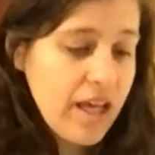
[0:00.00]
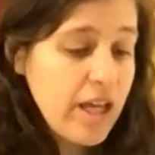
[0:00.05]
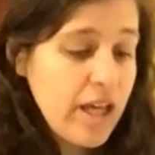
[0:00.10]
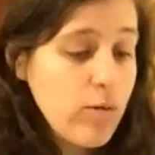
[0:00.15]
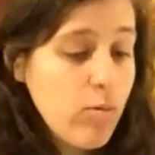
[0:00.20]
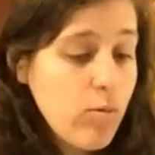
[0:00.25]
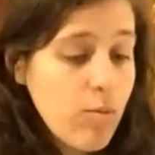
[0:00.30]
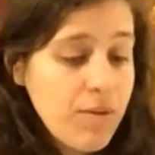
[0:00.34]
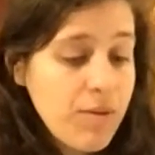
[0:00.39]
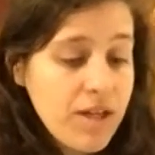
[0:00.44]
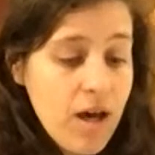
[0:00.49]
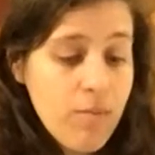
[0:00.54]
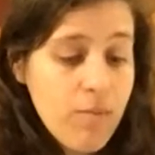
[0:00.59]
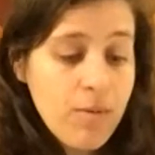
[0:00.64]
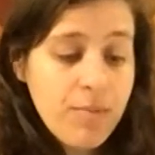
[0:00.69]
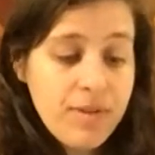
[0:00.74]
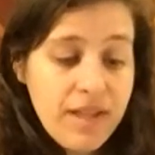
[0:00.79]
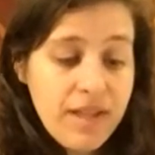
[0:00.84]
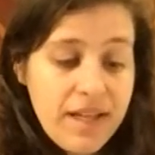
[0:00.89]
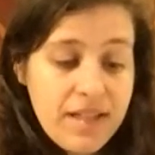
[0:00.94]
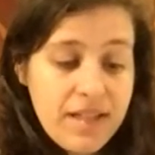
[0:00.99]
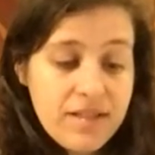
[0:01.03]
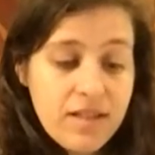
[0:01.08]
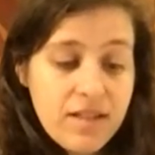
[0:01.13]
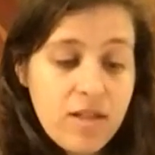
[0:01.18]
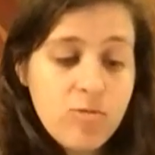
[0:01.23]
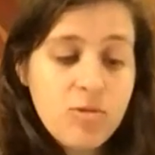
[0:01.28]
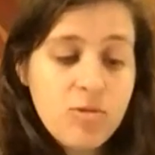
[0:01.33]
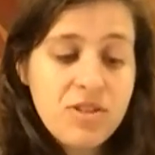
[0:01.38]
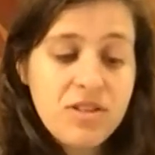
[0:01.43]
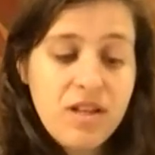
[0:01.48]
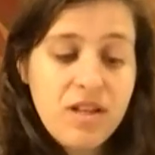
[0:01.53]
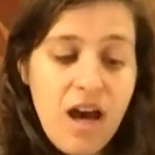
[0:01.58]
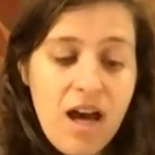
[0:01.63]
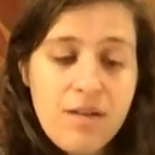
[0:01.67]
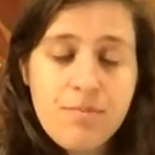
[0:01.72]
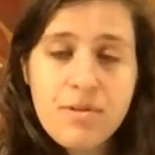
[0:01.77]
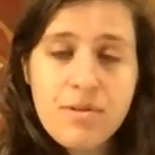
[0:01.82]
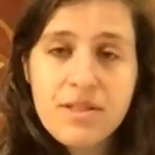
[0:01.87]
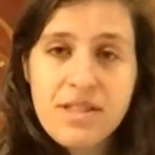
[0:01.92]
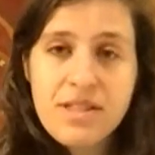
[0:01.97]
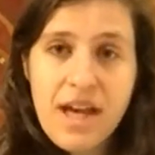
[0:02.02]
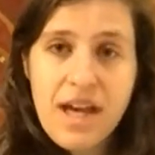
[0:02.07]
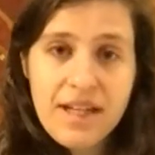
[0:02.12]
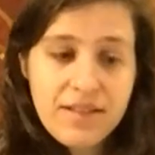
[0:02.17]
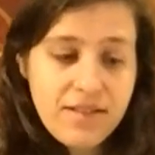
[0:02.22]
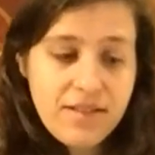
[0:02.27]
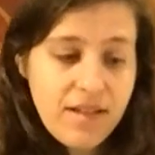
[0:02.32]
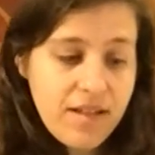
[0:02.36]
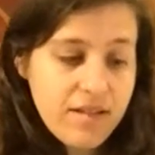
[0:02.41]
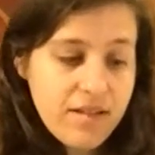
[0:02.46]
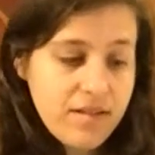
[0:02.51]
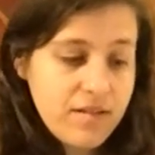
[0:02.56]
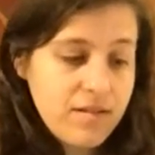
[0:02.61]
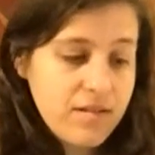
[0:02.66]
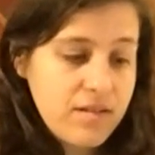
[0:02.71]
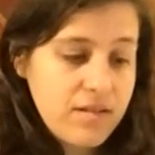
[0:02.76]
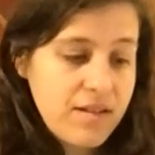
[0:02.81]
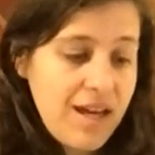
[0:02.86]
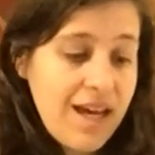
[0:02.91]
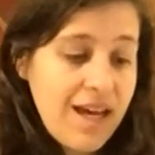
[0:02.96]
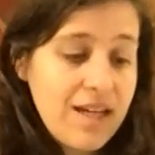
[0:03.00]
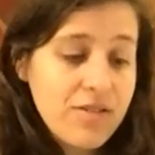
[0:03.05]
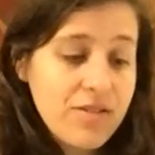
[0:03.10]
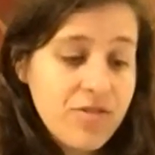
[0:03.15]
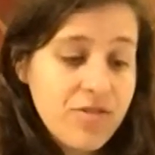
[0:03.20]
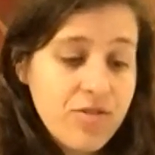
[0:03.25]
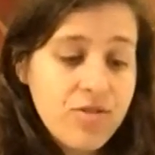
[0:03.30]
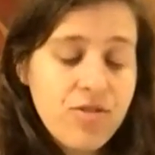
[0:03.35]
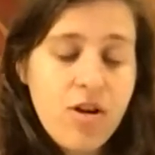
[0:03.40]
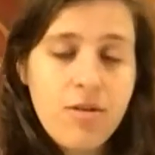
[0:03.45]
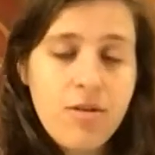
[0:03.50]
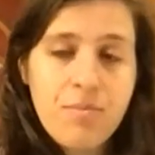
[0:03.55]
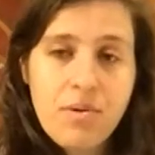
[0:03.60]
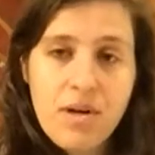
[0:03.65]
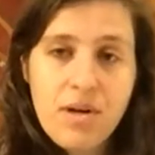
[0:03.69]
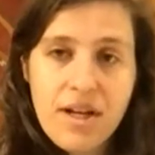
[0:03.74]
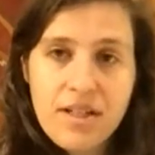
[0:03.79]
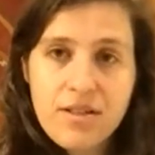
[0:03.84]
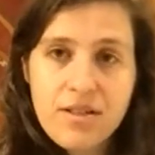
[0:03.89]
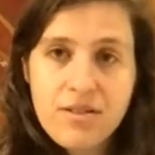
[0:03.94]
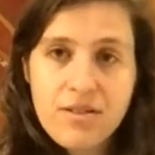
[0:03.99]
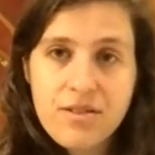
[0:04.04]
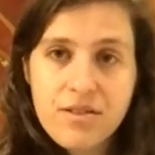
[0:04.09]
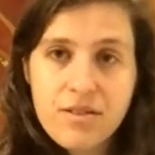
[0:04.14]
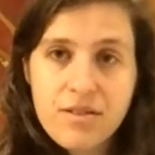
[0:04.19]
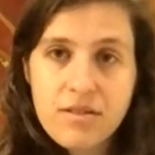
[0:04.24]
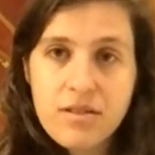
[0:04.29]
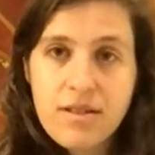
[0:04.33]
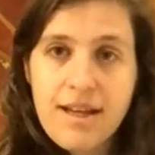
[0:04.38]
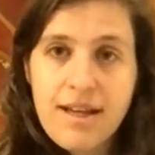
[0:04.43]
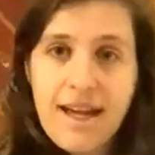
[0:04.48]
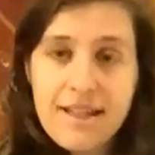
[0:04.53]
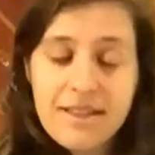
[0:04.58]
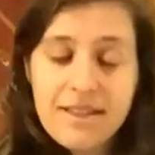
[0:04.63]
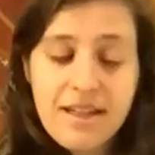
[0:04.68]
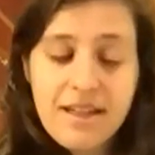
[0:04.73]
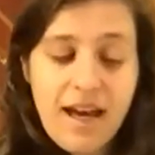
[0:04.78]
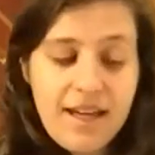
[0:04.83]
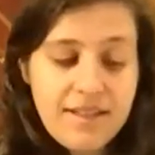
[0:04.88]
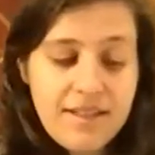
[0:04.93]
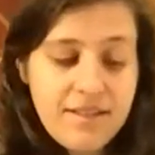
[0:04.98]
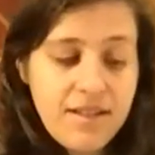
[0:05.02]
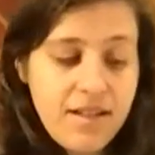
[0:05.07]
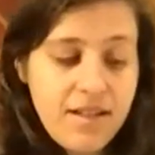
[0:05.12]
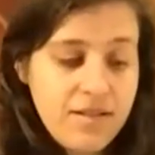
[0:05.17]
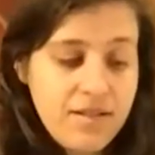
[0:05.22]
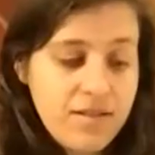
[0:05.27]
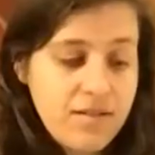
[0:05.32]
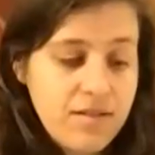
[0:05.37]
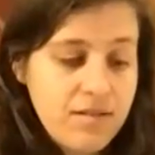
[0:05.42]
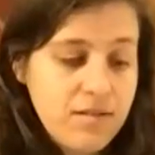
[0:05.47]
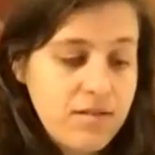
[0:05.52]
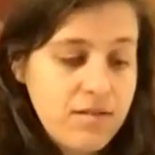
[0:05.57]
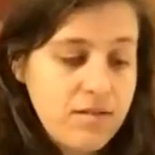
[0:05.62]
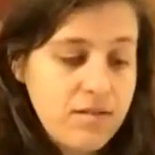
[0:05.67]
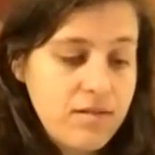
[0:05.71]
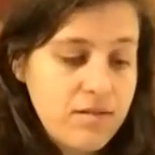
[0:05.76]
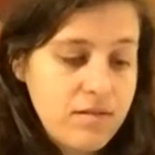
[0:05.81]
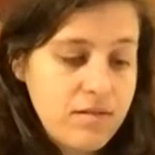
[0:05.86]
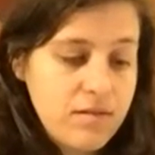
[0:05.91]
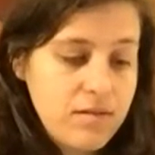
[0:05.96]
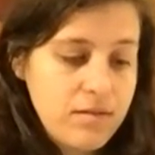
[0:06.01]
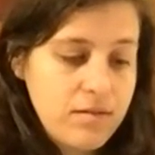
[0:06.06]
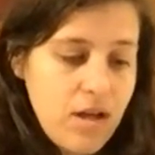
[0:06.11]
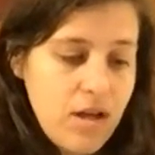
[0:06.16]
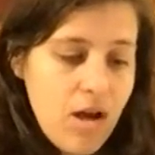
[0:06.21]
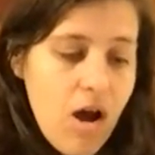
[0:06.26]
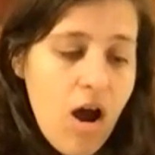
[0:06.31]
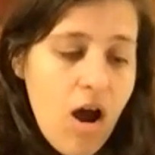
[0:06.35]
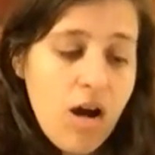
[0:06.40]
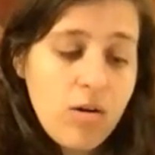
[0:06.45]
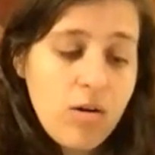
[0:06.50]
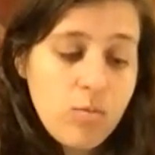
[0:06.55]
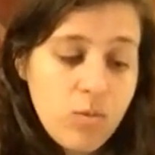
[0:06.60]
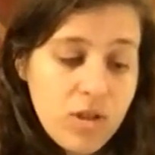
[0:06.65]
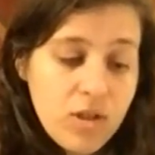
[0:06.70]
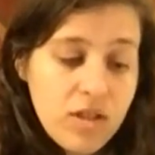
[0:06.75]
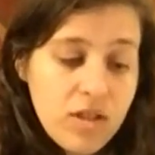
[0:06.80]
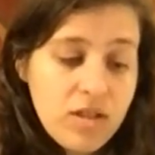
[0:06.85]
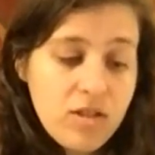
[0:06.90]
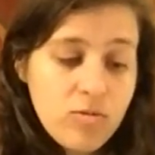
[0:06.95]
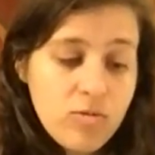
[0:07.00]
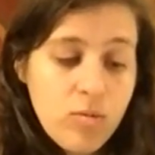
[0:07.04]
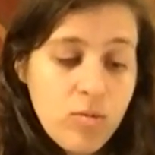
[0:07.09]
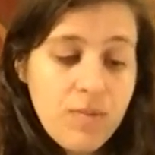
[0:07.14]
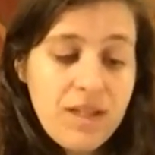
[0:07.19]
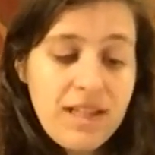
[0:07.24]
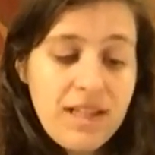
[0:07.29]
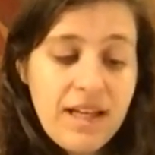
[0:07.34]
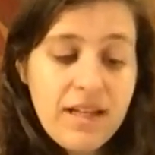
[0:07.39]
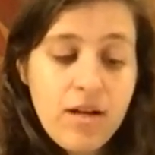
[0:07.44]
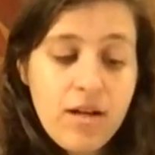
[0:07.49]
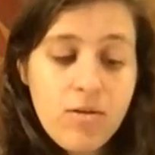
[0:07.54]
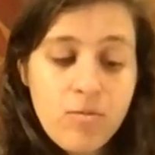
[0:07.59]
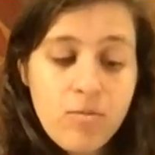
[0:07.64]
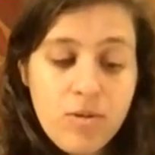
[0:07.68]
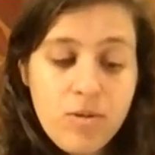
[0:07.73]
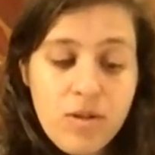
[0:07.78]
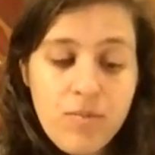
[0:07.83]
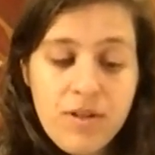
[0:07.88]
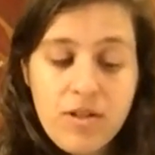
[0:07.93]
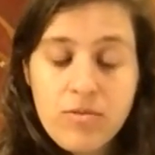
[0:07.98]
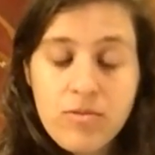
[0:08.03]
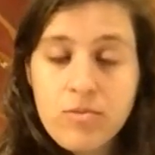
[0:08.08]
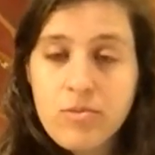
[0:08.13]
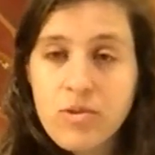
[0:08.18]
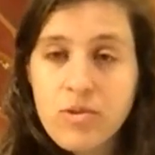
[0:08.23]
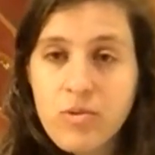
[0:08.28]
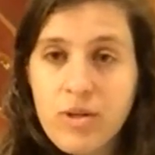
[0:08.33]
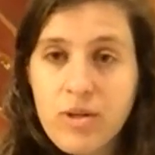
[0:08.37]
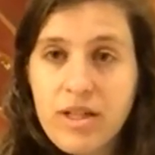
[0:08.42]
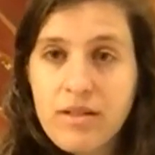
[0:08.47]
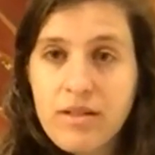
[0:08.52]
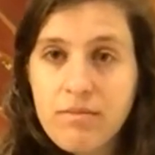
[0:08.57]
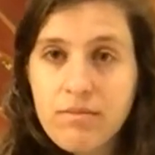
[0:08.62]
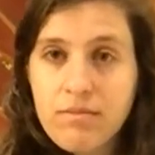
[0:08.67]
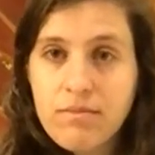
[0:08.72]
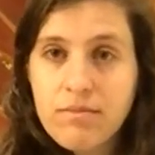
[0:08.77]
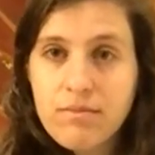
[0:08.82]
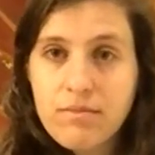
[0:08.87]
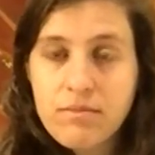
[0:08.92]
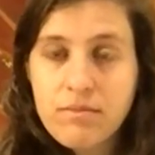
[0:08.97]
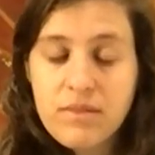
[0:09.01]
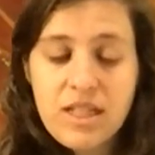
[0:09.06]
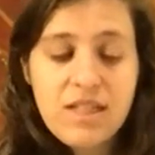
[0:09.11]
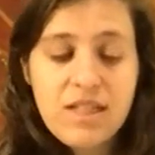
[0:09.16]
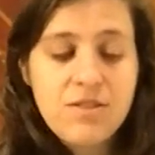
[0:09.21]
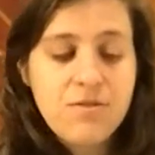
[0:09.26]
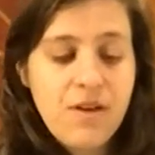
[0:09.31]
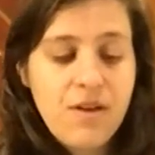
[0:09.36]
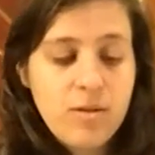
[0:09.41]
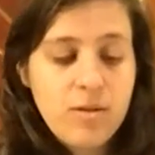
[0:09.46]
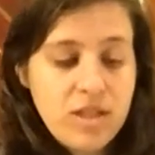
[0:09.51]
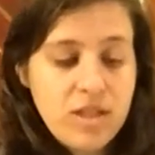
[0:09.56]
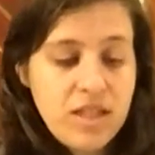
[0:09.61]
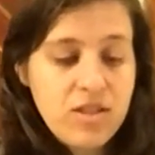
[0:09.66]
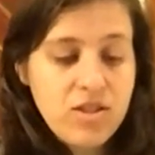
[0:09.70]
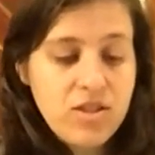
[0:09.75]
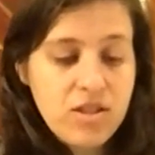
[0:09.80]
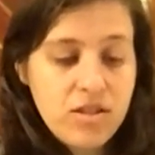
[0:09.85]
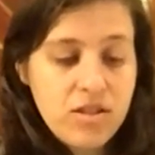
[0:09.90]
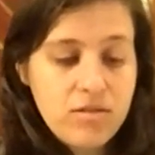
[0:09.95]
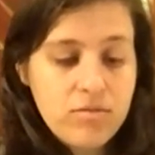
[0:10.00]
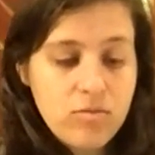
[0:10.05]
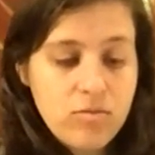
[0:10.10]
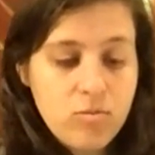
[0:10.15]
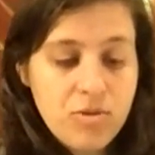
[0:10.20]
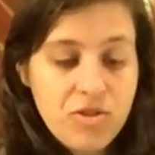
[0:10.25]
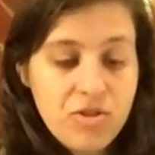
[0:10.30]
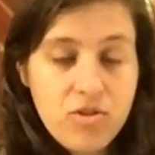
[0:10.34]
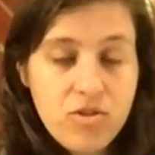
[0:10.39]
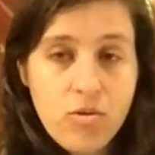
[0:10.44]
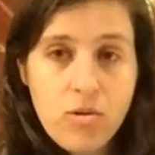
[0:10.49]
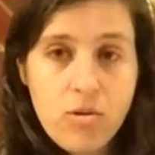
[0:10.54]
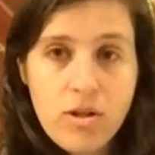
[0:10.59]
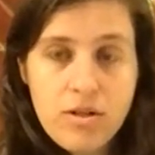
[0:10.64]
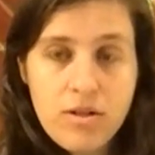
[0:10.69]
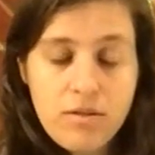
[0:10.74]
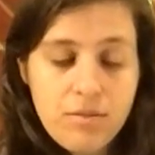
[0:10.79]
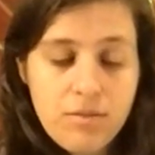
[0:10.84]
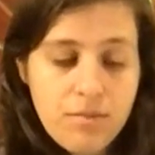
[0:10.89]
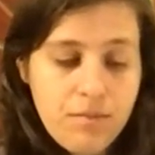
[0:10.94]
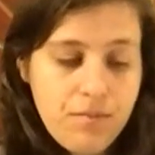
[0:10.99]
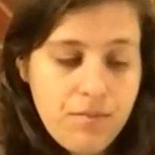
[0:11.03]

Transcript: It will become a place in which God protects us, answers our prayers, and guides us. Our world will be like a rebuilt ruin its foundation restored.